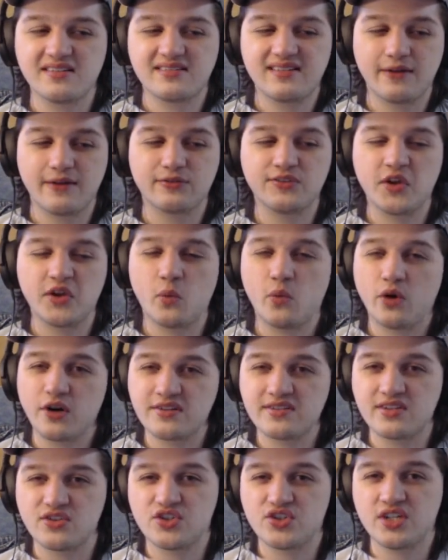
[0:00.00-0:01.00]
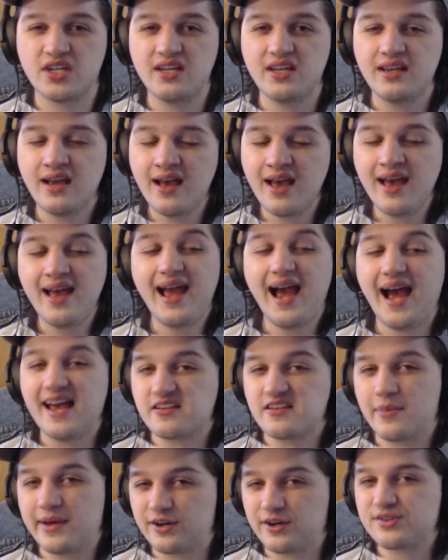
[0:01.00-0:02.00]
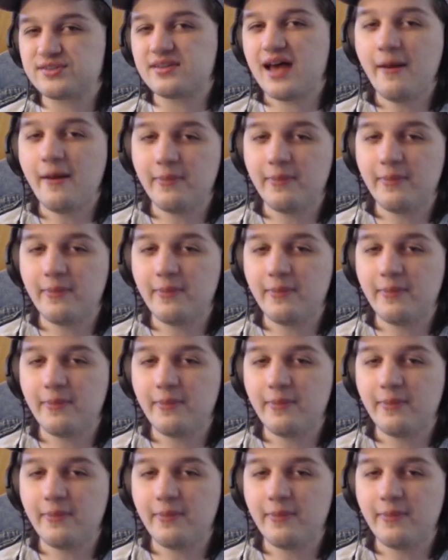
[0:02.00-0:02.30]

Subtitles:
definitely worse since she has a better slap